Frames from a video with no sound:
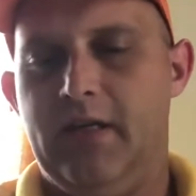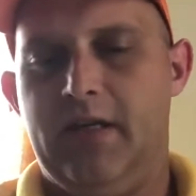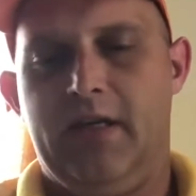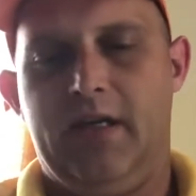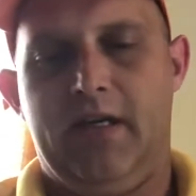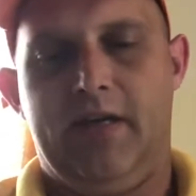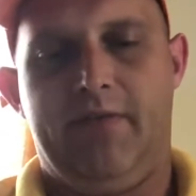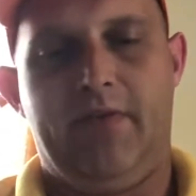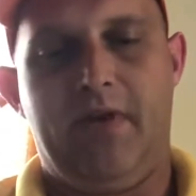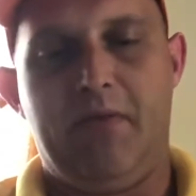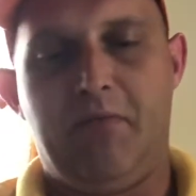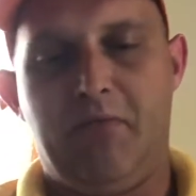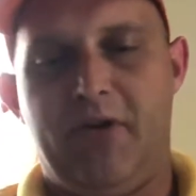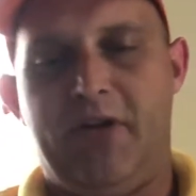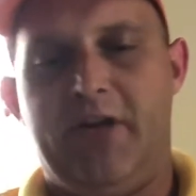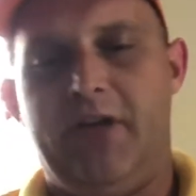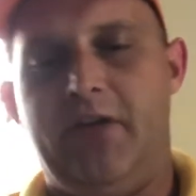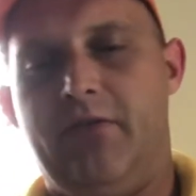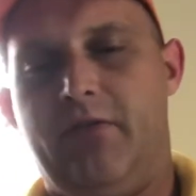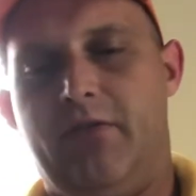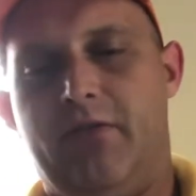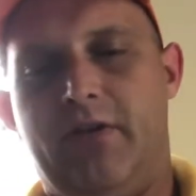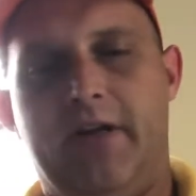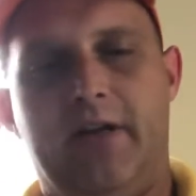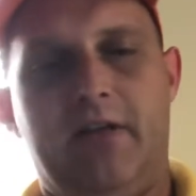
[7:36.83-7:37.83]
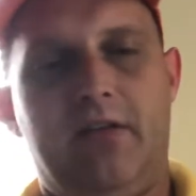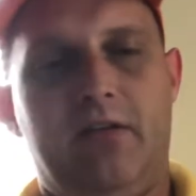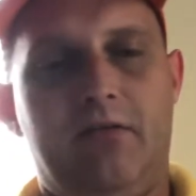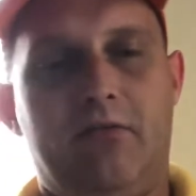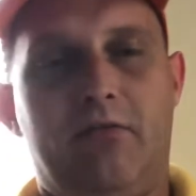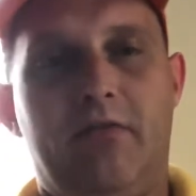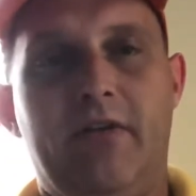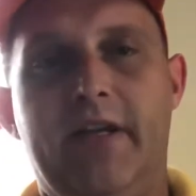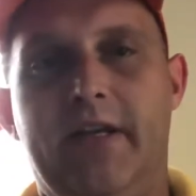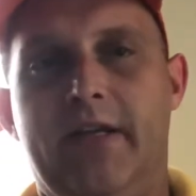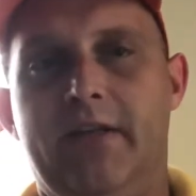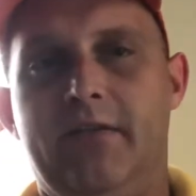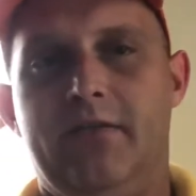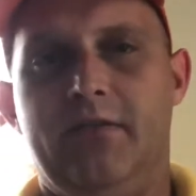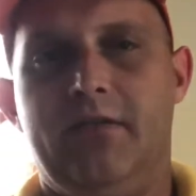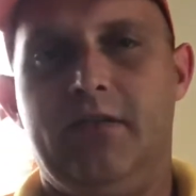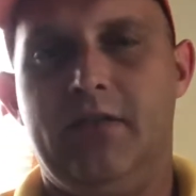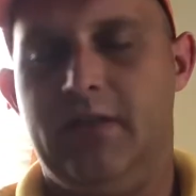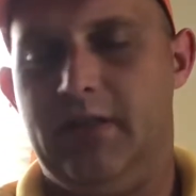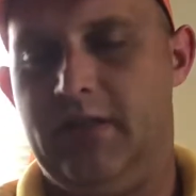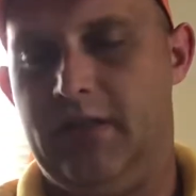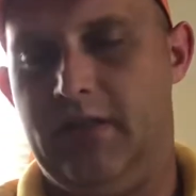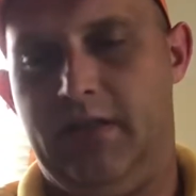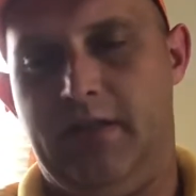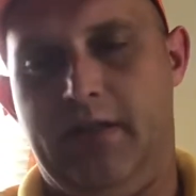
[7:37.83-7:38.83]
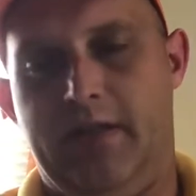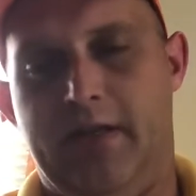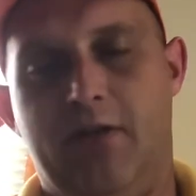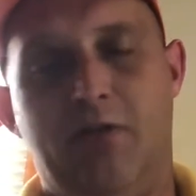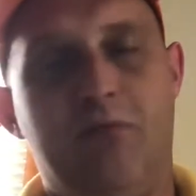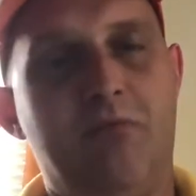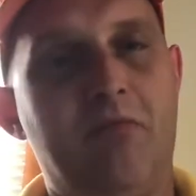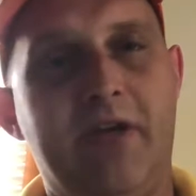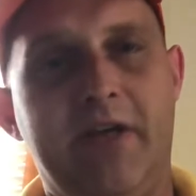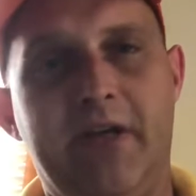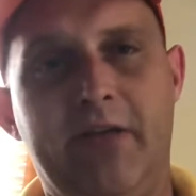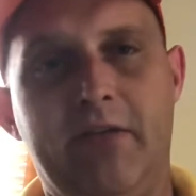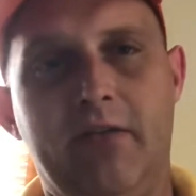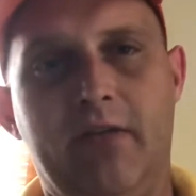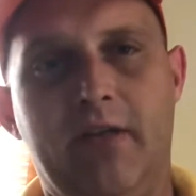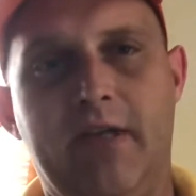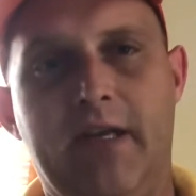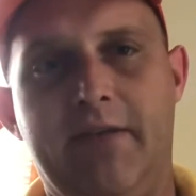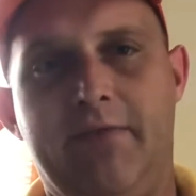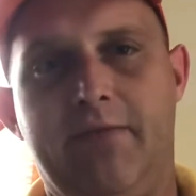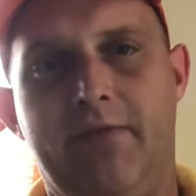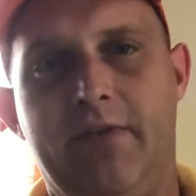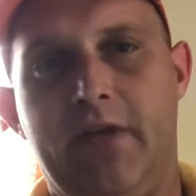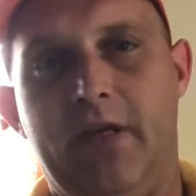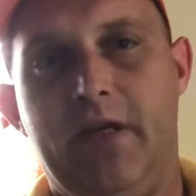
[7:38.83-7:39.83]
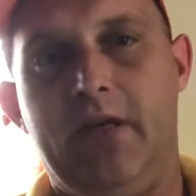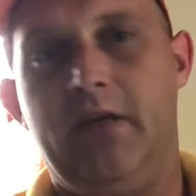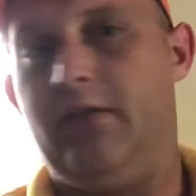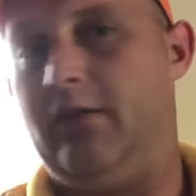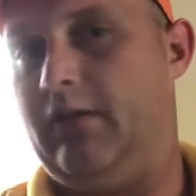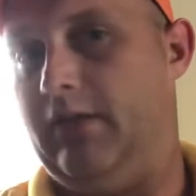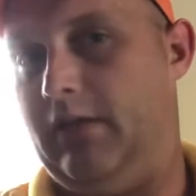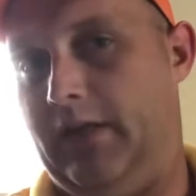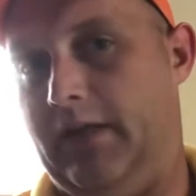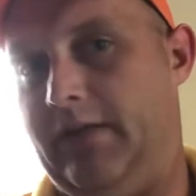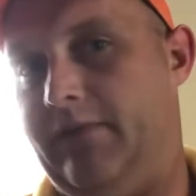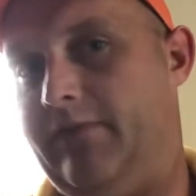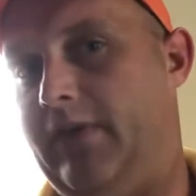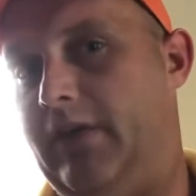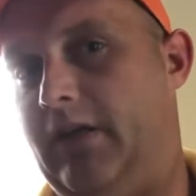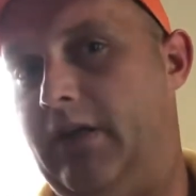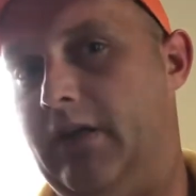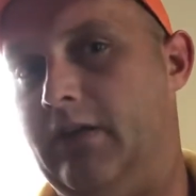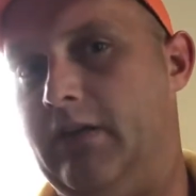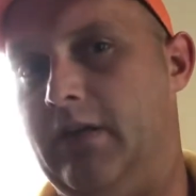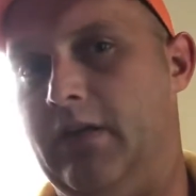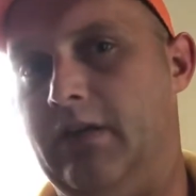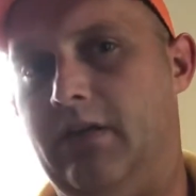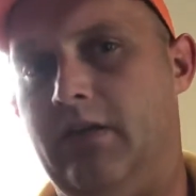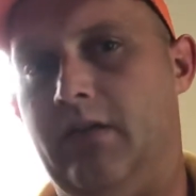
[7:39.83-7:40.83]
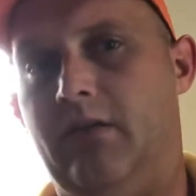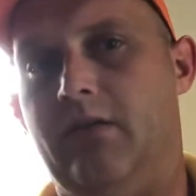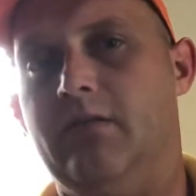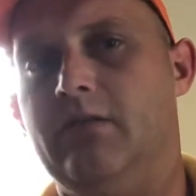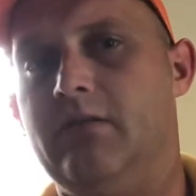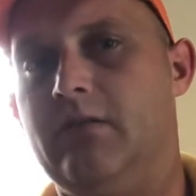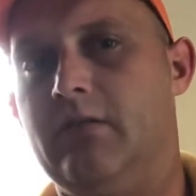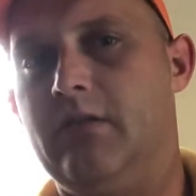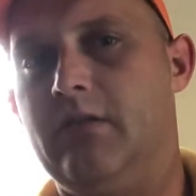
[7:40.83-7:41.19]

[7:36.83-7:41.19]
If they bring you the regular rent, and they don't bring you the late fee continues